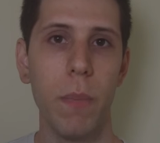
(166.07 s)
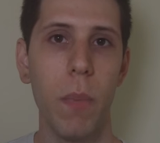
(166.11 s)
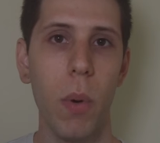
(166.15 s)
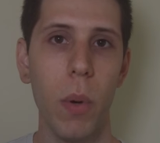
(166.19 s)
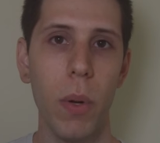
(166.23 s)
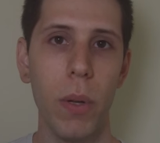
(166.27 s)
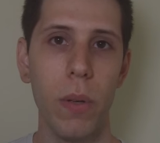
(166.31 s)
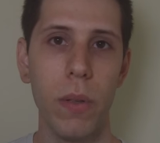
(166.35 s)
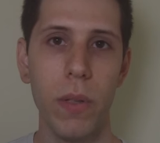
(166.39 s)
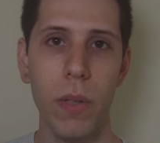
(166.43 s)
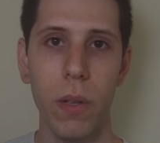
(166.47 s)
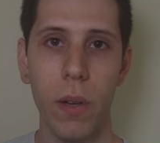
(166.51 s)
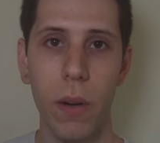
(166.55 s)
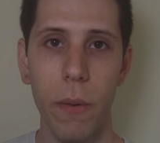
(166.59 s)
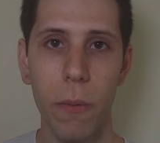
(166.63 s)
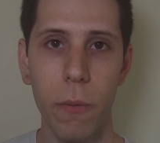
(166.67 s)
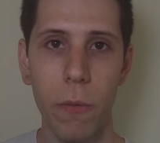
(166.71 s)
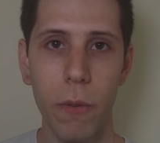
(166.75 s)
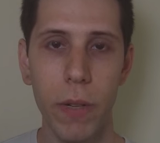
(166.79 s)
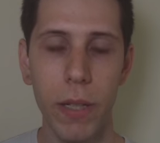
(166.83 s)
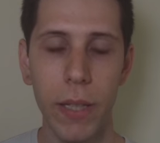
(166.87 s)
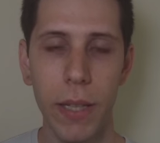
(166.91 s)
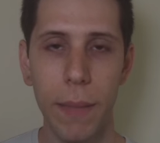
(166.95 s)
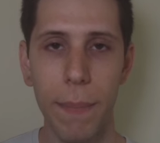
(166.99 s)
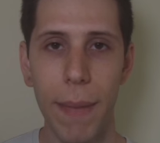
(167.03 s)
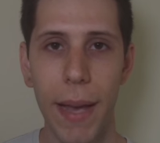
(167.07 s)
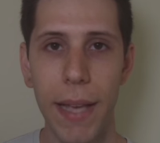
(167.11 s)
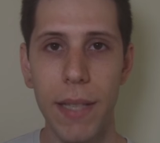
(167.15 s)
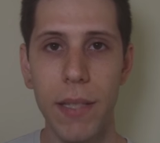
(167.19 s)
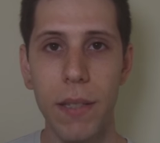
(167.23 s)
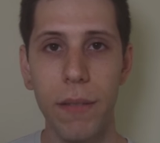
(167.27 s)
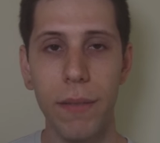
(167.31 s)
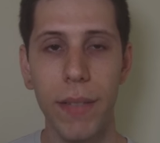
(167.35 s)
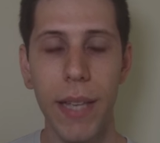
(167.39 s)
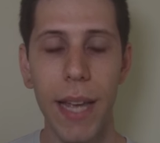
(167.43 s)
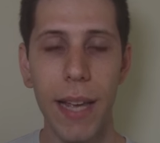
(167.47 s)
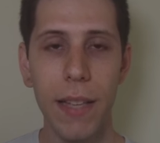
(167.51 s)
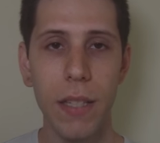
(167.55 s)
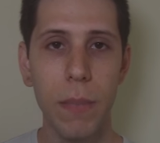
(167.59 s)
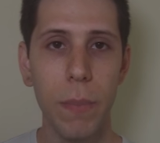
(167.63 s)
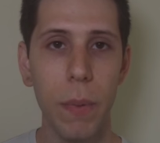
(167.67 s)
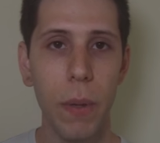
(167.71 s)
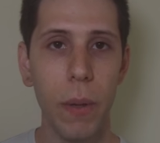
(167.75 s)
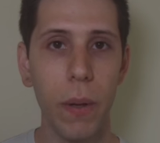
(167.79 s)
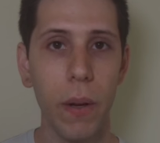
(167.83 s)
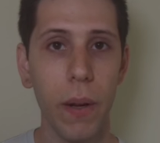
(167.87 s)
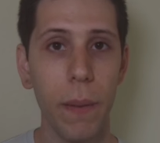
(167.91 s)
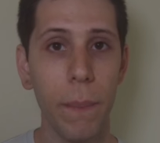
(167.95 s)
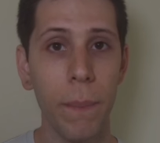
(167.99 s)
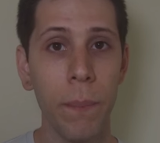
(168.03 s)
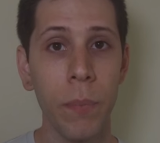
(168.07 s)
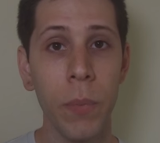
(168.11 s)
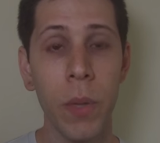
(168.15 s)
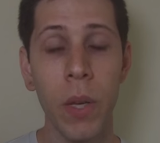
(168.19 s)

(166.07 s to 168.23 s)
boils on a really massive gas burner.